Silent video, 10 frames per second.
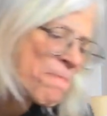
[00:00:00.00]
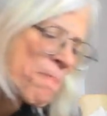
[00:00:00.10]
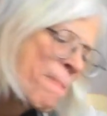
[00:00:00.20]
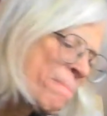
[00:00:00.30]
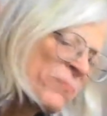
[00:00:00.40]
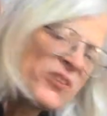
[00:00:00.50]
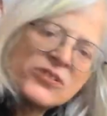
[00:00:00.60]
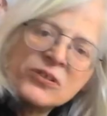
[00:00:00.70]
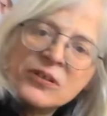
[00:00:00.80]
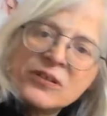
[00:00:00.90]
it's
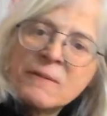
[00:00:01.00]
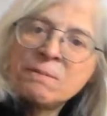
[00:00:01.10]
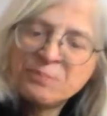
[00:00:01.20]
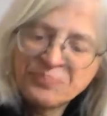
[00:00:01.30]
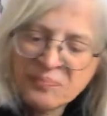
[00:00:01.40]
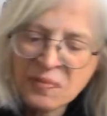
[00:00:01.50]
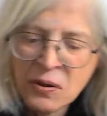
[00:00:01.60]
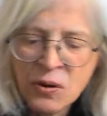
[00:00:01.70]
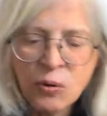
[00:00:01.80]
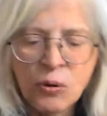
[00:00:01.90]
good.
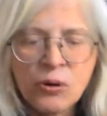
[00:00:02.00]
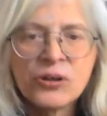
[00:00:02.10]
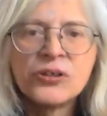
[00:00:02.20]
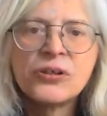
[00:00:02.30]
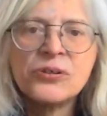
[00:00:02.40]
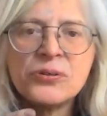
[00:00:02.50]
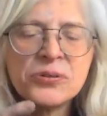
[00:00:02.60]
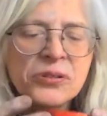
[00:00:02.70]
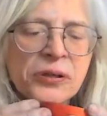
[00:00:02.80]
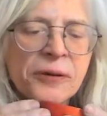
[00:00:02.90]
Or you could
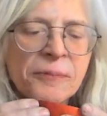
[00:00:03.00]
use yeah.